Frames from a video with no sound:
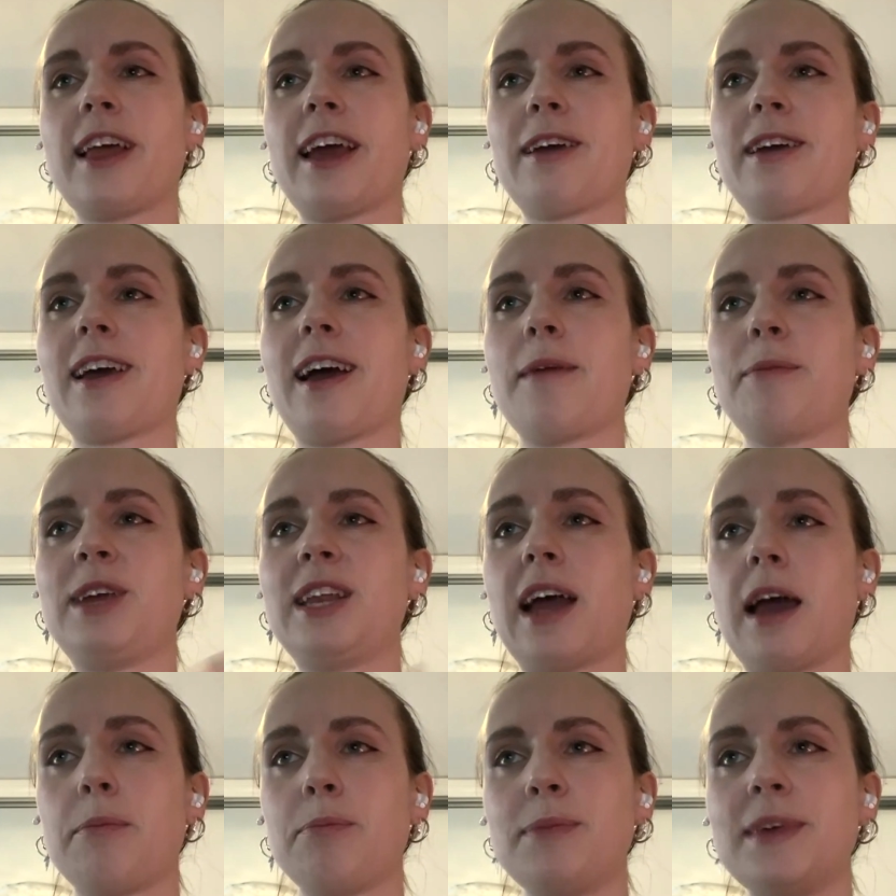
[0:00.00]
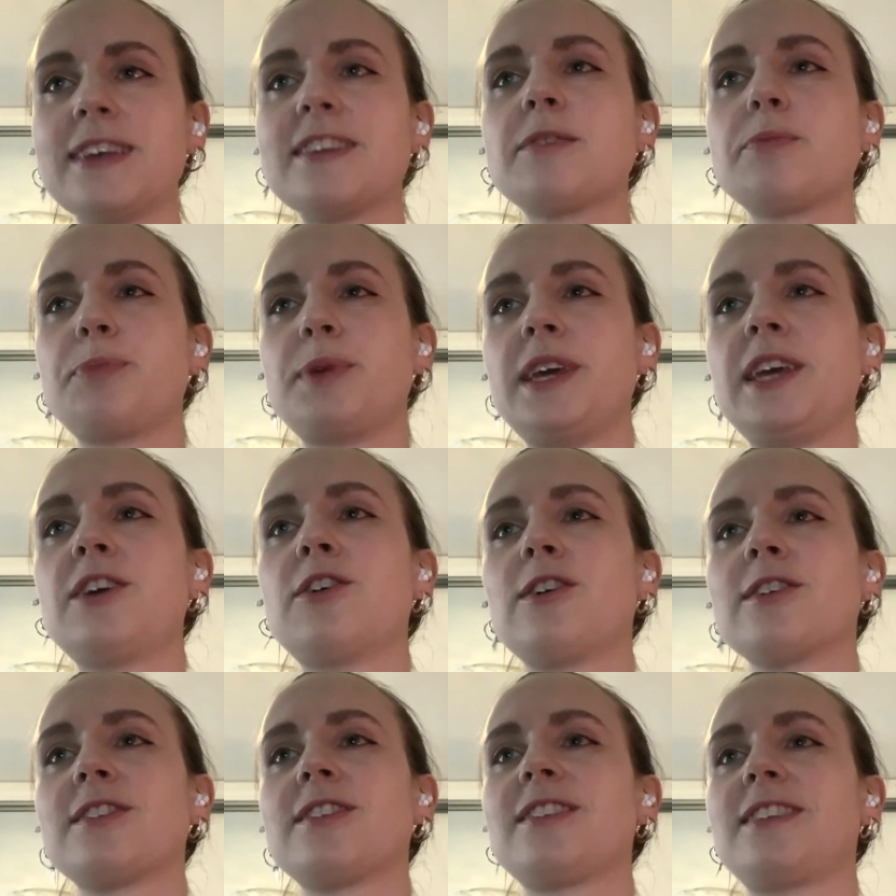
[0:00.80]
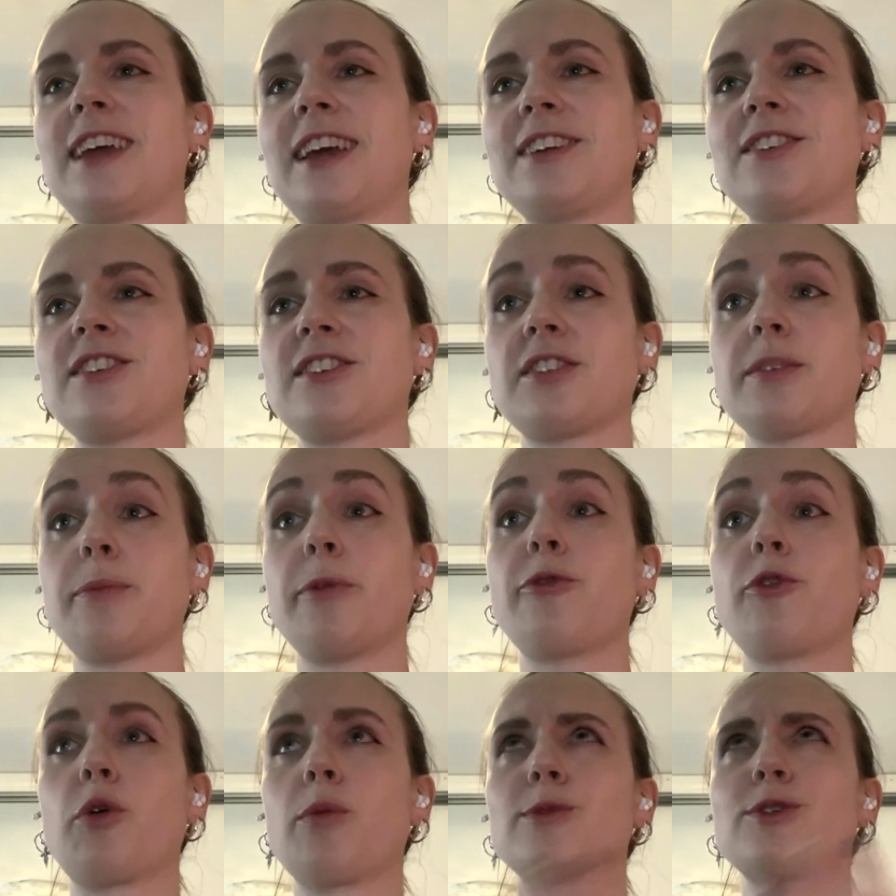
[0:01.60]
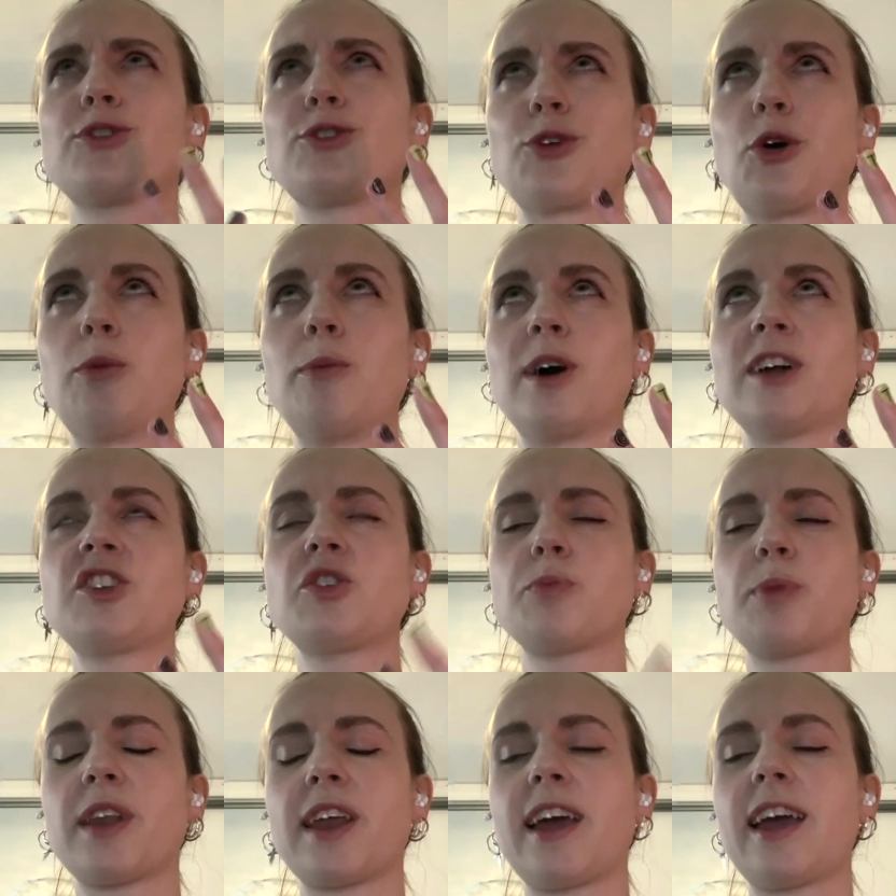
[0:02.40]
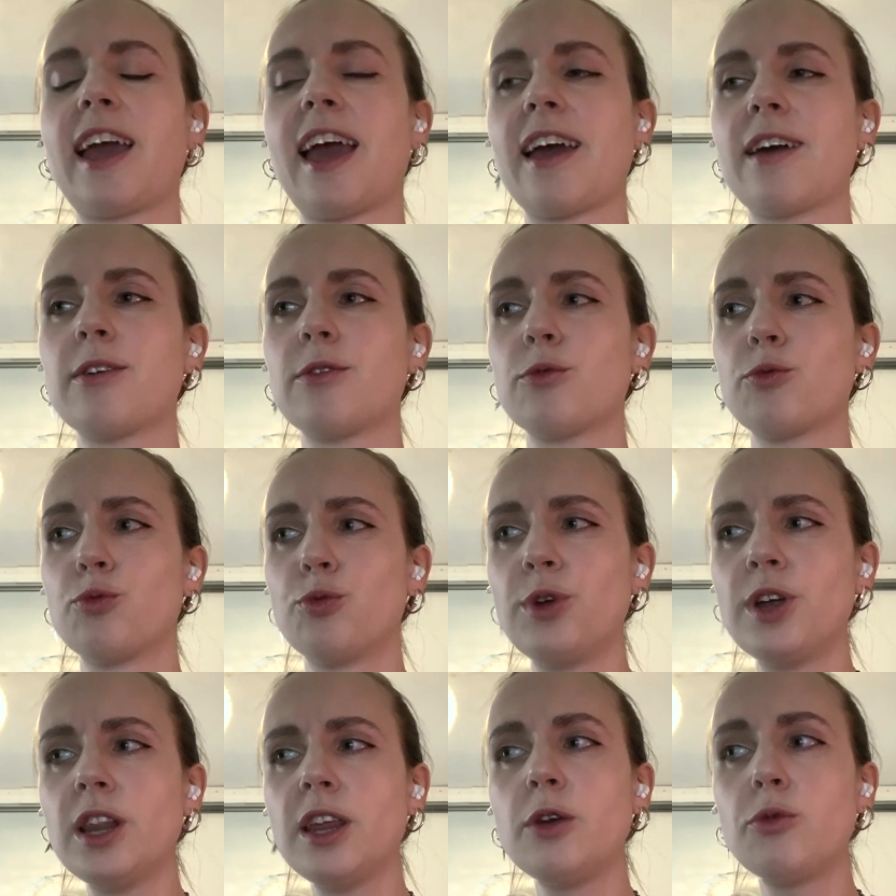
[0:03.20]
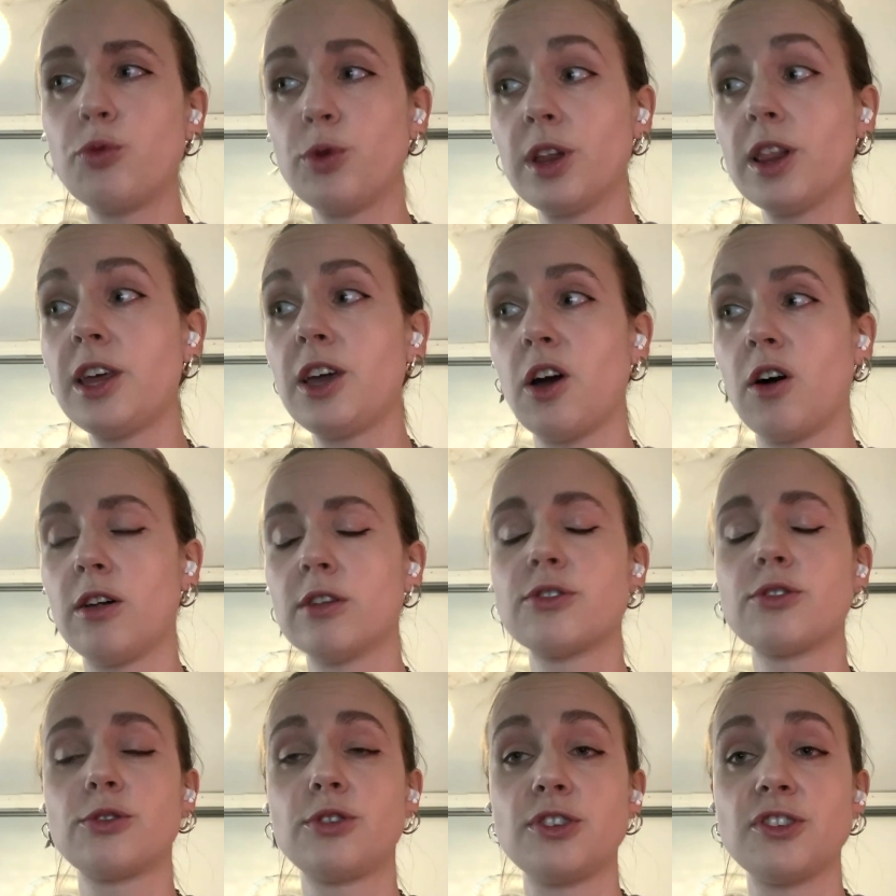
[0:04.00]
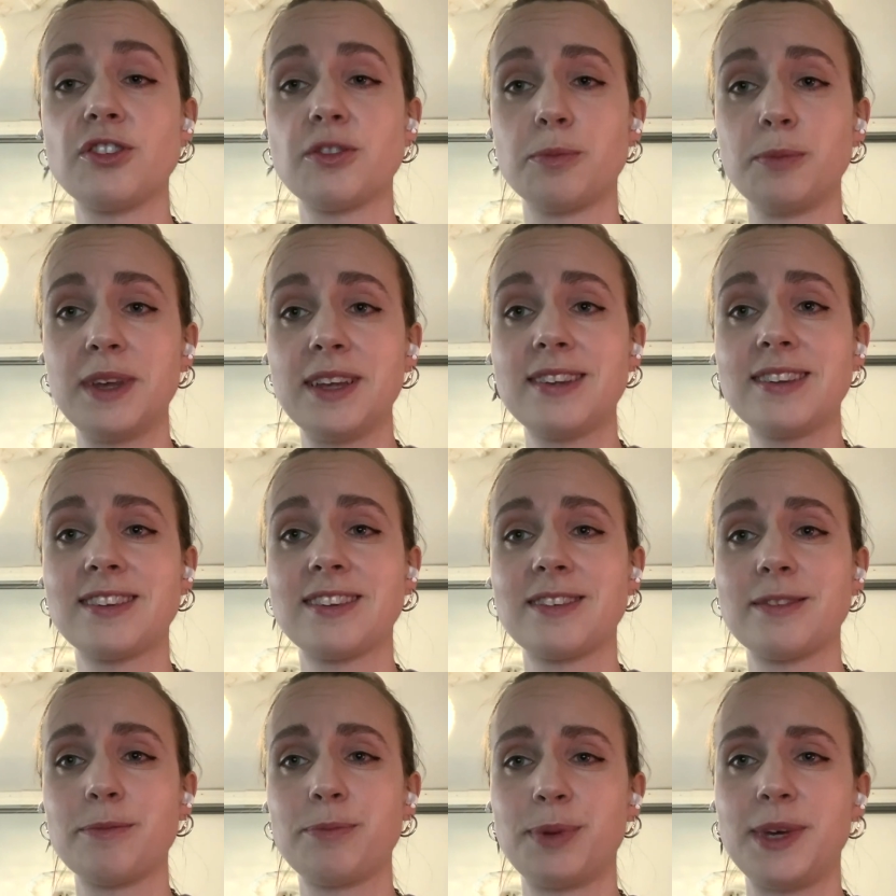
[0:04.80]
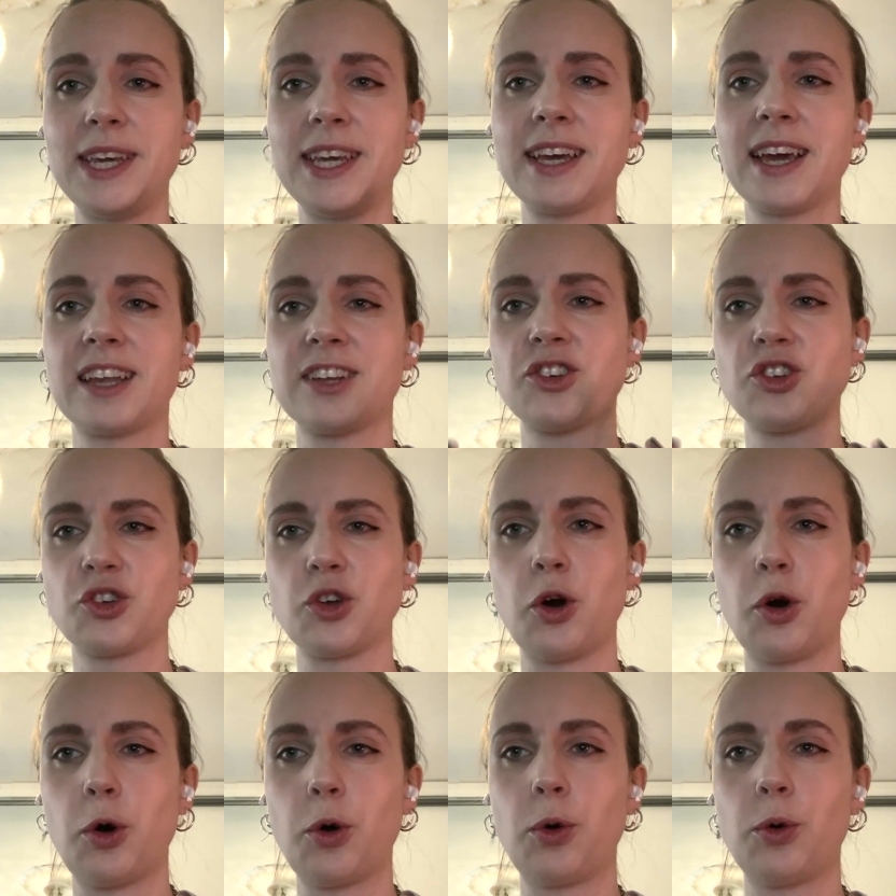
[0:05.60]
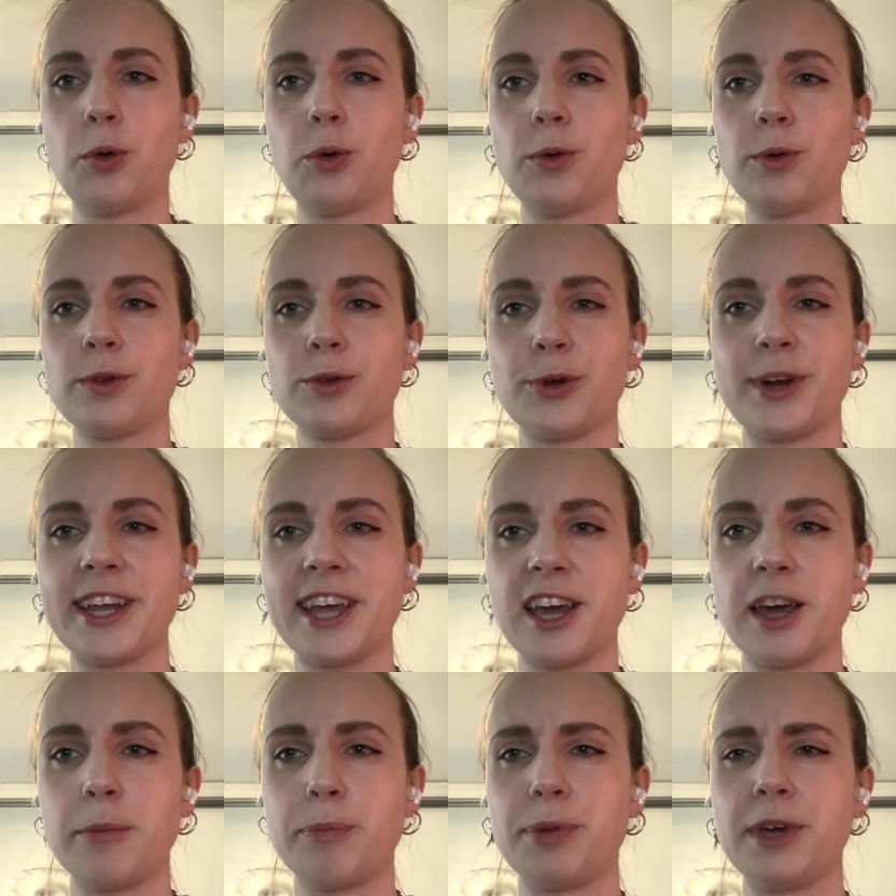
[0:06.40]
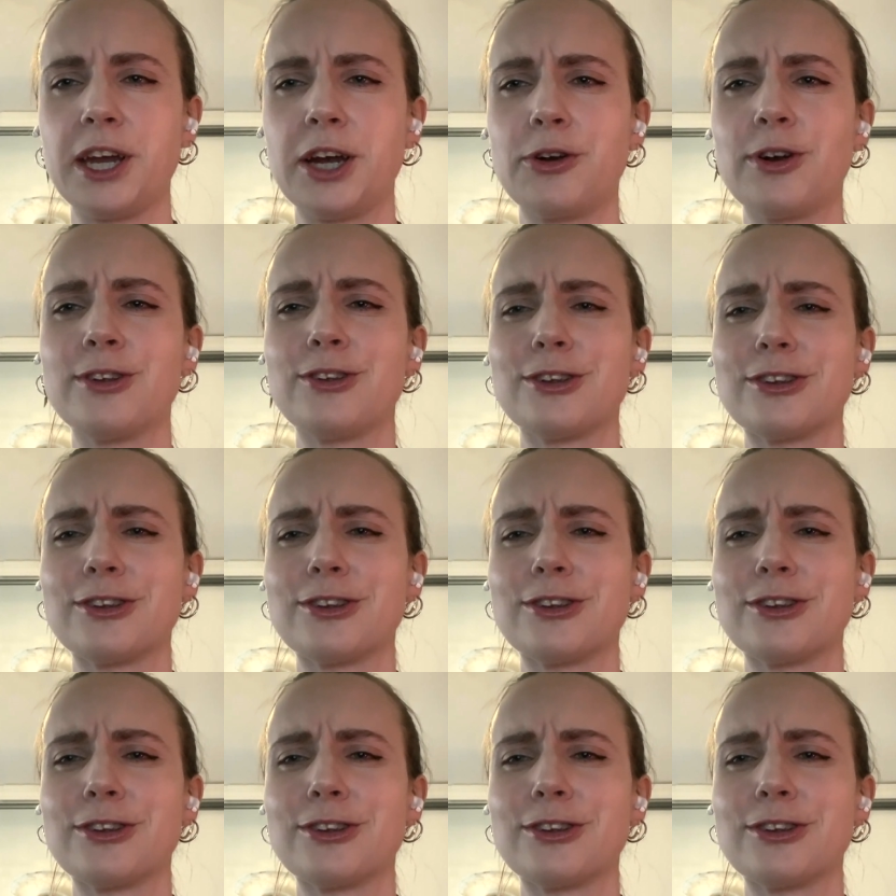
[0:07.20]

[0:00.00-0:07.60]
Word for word: Like, I mean, I miss being on stage as a performer so much, but I really, really also just miss being at a show, drinking a beer,